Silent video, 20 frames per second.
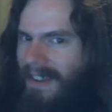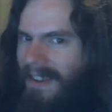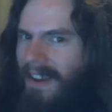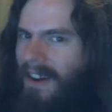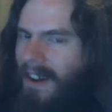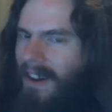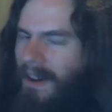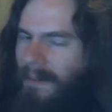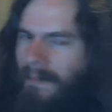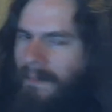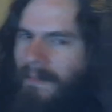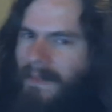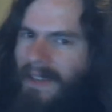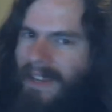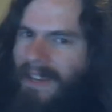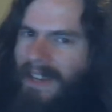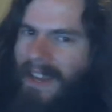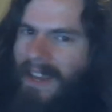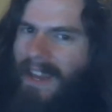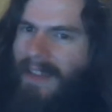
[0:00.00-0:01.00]
Um,
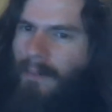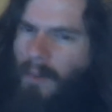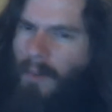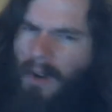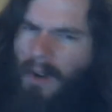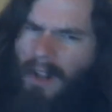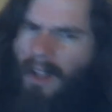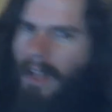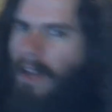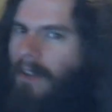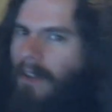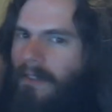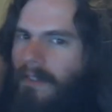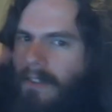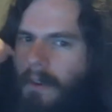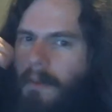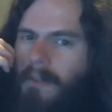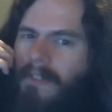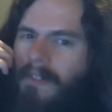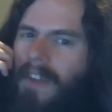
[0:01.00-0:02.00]
and what I'll
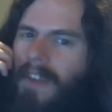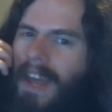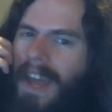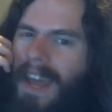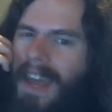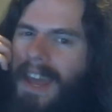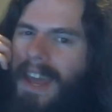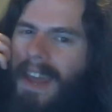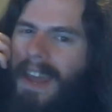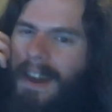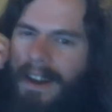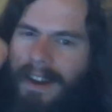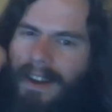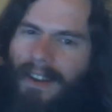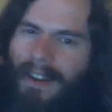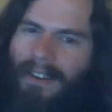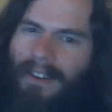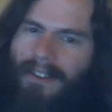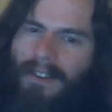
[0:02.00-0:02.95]
also say uh,